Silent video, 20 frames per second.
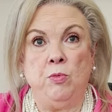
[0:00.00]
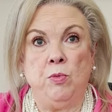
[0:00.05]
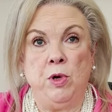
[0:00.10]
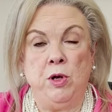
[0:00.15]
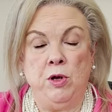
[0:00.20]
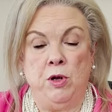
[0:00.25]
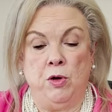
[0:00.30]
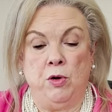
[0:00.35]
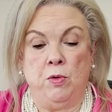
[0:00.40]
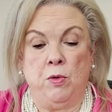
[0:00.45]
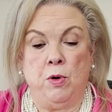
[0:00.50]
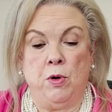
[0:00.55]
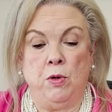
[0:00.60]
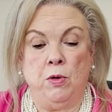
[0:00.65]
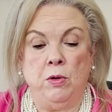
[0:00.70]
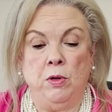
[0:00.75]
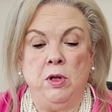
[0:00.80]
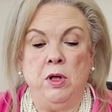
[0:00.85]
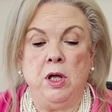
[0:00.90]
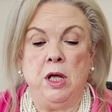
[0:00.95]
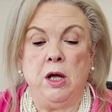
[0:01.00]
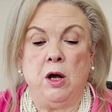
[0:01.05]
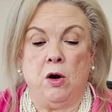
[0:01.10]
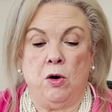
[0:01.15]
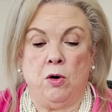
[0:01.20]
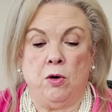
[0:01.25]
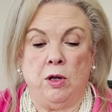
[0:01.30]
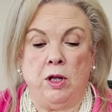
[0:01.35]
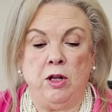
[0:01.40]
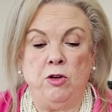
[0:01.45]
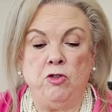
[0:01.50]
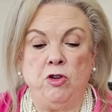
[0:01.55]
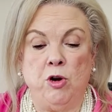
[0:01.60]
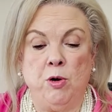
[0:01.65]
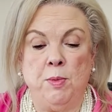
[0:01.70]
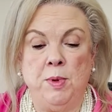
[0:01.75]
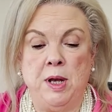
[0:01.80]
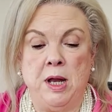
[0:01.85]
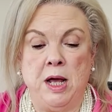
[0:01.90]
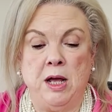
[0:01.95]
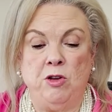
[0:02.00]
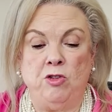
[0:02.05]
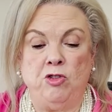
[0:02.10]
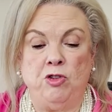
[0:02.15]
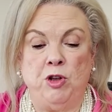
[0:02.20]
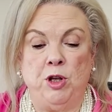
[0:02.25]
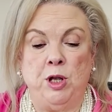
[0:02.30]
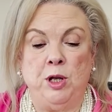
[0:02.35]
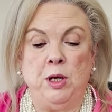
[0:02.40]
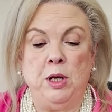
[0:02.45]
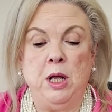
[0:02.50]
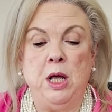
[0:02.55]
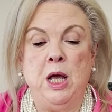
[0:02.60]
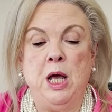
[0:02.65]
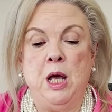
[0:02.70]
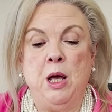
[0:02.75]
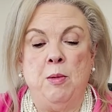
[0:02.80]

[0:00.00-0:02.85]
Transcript: renewal, early termination,